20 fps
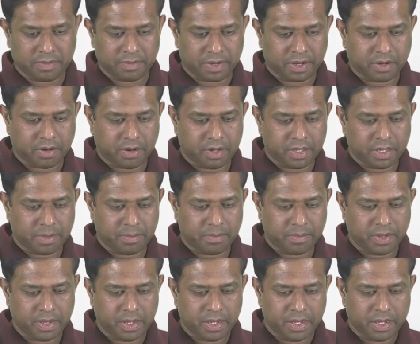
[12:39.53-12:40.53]
We call
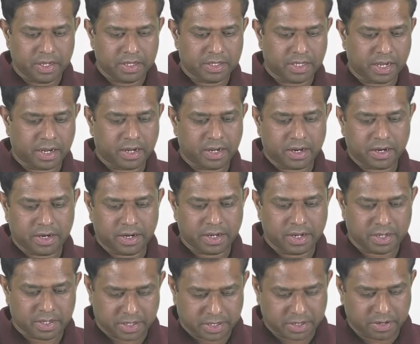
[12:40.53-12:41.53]
them
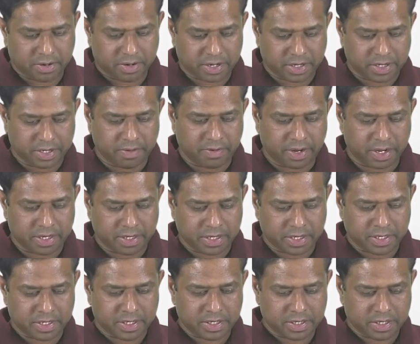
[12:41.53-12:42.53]
secondary storage
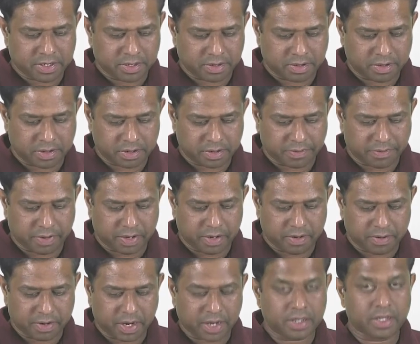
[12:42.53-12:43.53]
devices. So we
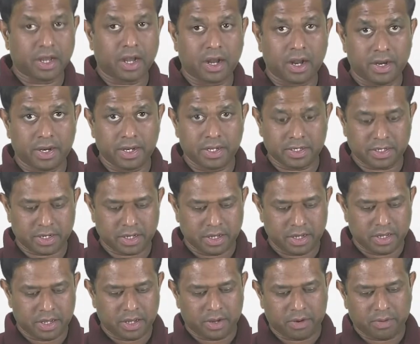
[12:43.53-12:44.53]
looked at the hard disk,
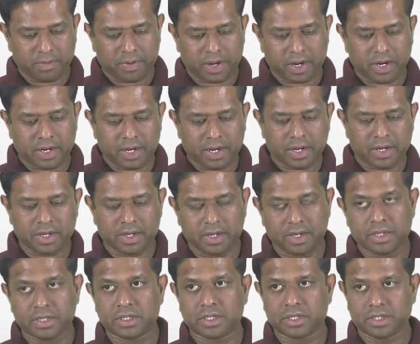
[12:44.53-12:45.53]
where data
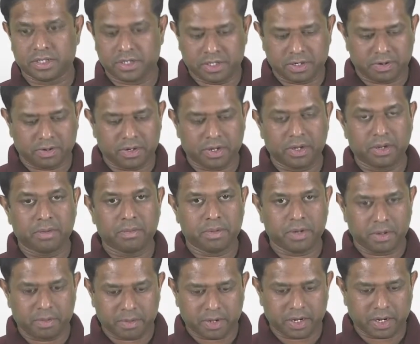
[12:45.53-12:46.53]
is stored
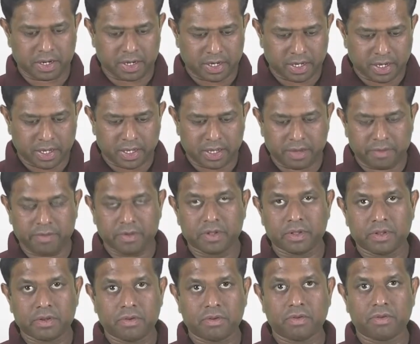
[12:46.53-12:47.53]
permanently
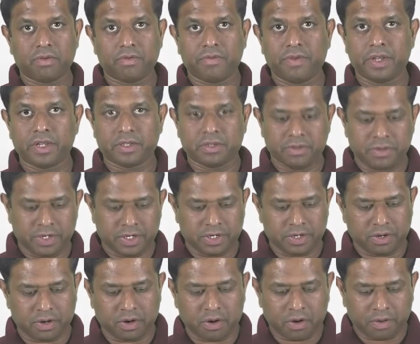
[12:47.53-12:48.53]
even though we
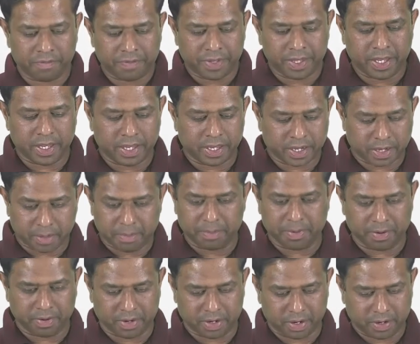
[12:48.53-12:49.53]
switch off the
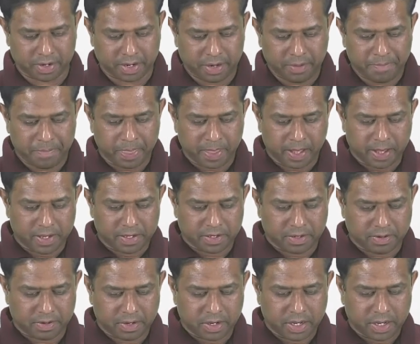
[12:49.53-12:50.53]
computer, right?
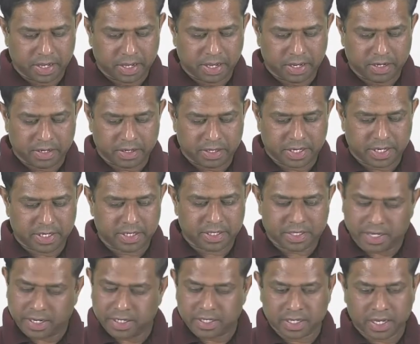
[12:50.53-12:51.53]
So each of these
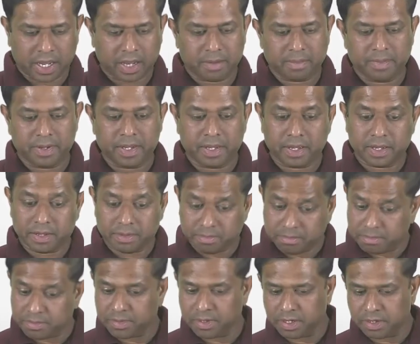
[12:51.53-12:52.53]
things can be
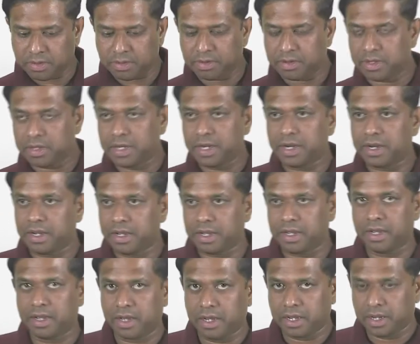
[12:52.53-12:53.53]

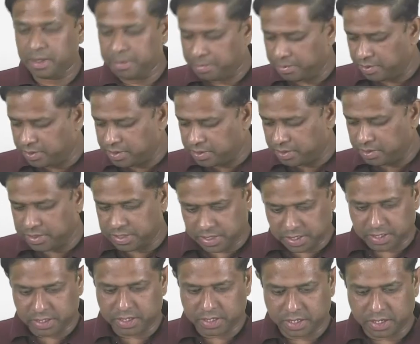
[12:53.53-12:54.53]
data input
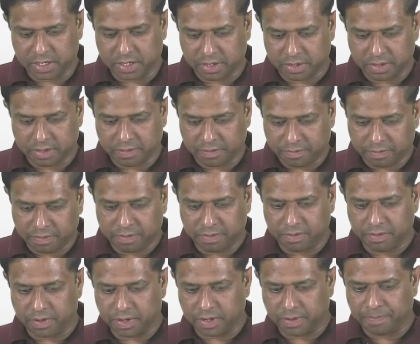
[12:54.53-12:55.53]
sources
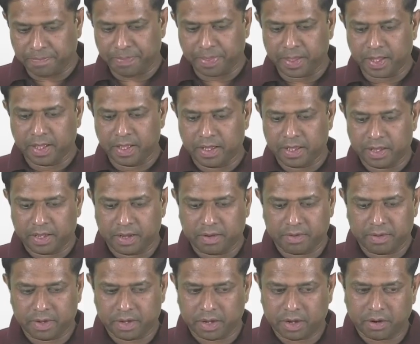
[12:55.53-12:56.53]
for
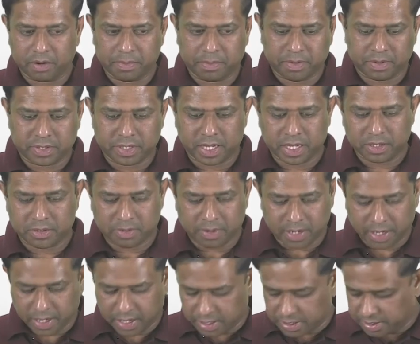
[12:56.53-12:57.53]
our outputs as
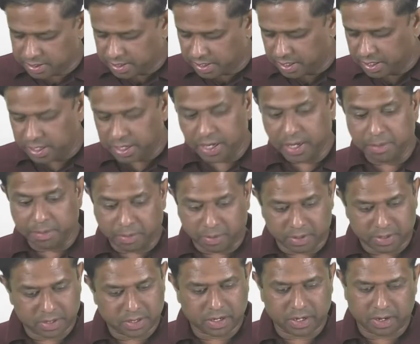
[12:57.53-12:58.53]
well as the
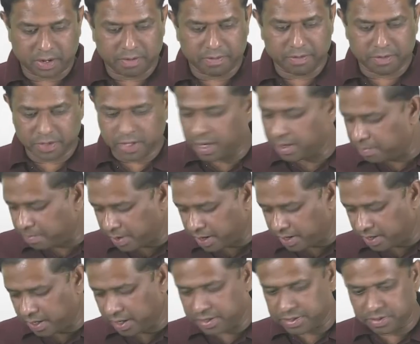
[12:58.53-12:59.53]
inputs for that
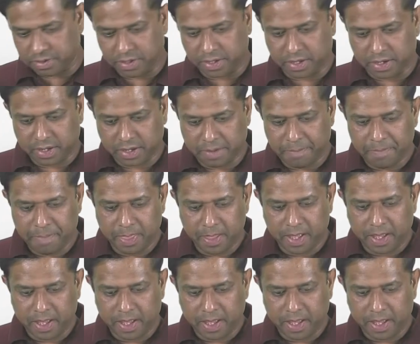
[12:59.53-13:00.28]
matter actually. Okay.